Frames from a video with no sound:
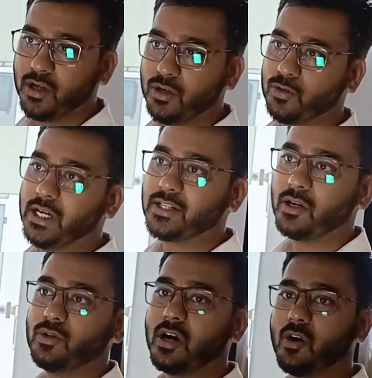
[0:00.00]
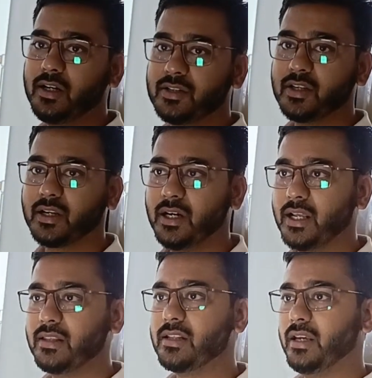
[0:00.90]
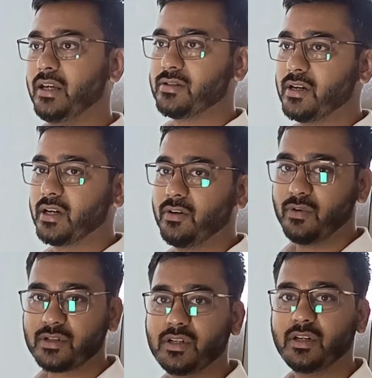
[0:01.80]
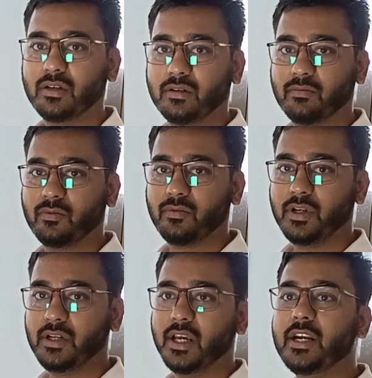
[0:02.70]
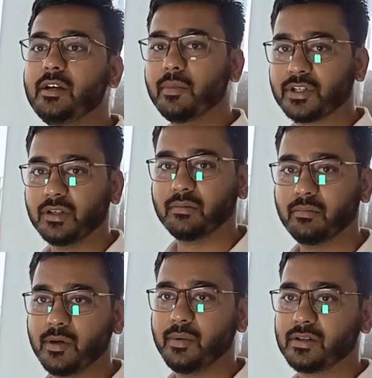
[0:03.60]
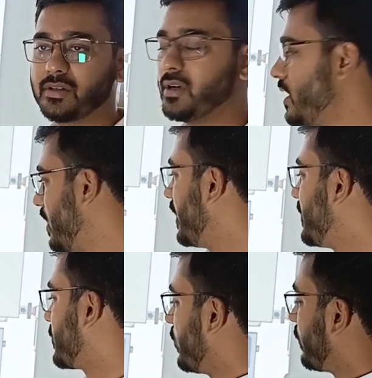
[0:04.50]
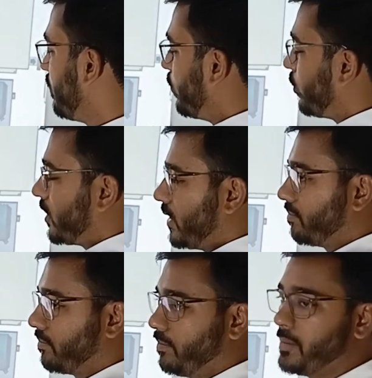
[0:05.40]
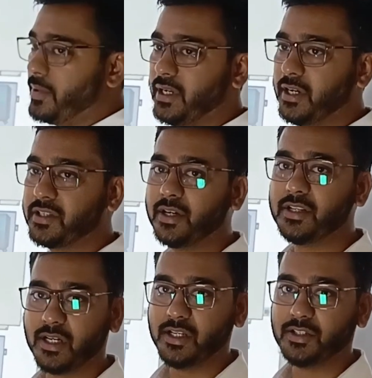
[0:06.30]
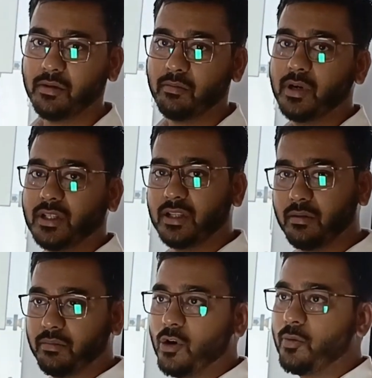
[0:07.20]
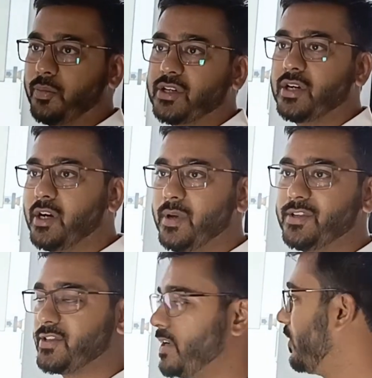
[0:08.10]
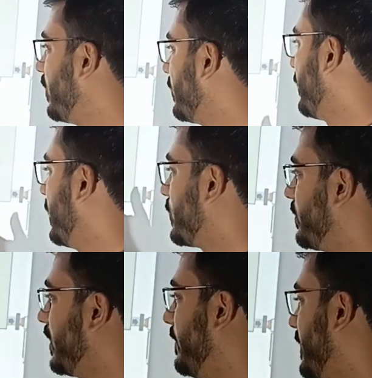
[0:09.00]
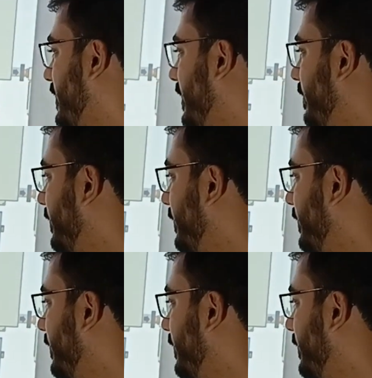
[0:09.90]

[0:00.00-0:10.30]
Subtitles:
So that's how the oil circuit and the air circuit works in any machine. Maybe it's instead of motor, maybe it's a diesel engine, but the operation remains same, or the philosophy remains same.